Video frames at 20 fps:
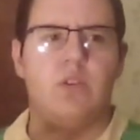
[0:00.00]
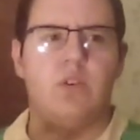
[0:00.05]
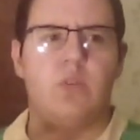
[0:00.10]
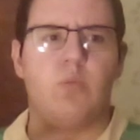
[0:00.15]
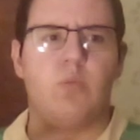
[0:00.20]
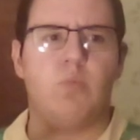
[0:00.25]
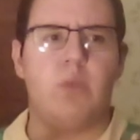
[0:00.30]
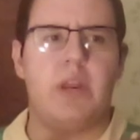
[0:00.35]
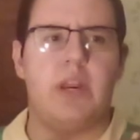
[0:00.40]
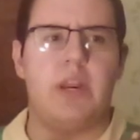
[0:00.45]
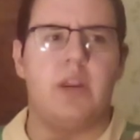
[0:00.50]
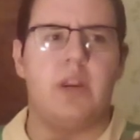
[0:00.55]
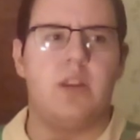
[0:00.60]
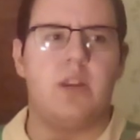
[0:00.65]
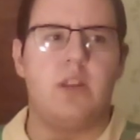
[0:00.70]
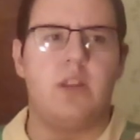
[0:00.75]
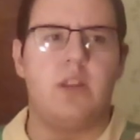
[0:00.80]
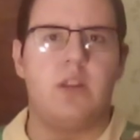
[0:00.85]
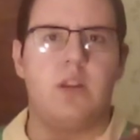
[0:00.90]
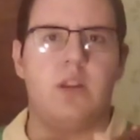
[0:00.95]
Wait,
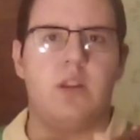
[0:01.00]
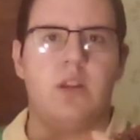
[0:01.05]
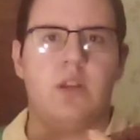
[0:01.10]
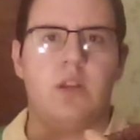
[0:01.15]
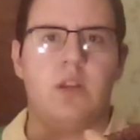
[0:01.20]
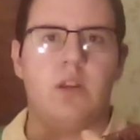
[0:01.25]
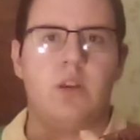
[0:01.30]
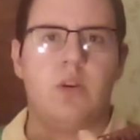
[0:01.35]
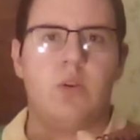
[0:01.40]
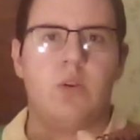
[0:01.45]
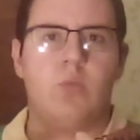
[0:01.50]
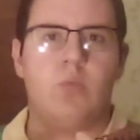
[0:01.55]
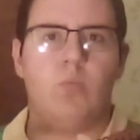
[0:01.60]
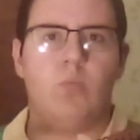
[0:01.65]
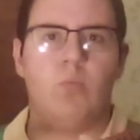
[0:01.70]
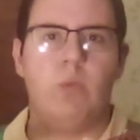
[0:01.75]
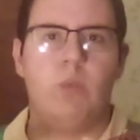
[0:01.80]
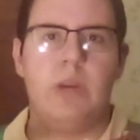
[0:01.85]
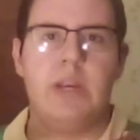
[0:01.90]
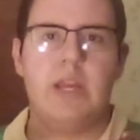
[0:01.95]

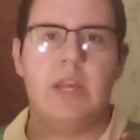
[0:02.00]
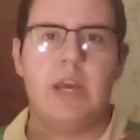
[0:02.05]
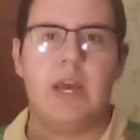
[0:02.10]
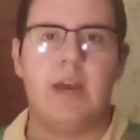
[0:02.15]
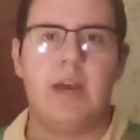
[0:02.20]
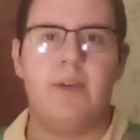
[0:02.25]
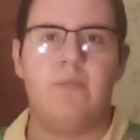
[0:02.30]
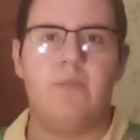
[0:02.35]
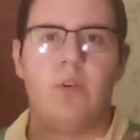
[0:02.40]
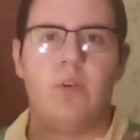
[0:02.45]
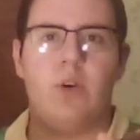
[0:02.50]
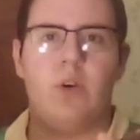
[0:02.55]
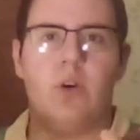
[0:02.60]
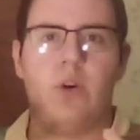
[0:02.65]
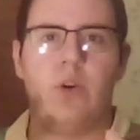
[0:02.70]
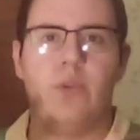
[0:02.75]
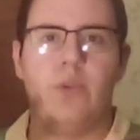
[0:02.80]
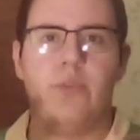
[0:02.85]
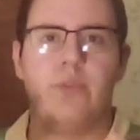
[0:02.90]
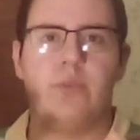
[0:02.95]
we have
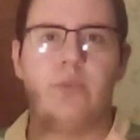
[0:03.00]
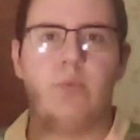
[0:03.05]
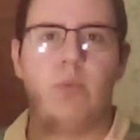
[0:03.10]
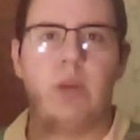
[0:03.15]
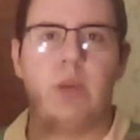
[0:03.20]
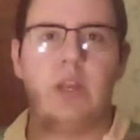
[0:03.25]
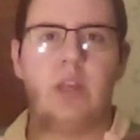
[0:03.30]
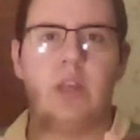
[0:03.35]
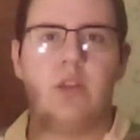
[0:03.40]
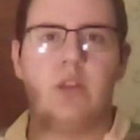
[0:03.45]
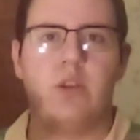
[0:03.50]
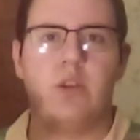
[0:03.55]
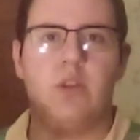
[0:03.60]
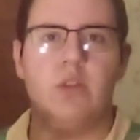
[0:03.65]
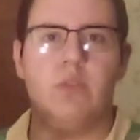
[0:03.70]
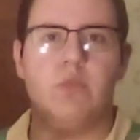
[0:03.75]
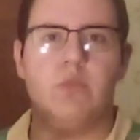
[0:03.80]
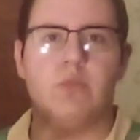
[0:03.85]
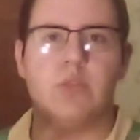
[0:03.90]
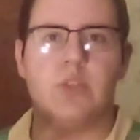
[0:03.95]
all three
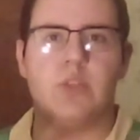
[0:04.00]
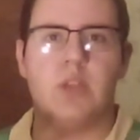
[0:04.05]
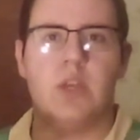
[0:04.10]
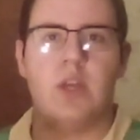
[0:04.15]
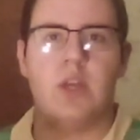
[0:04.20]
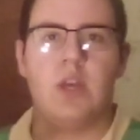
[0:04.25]
clues.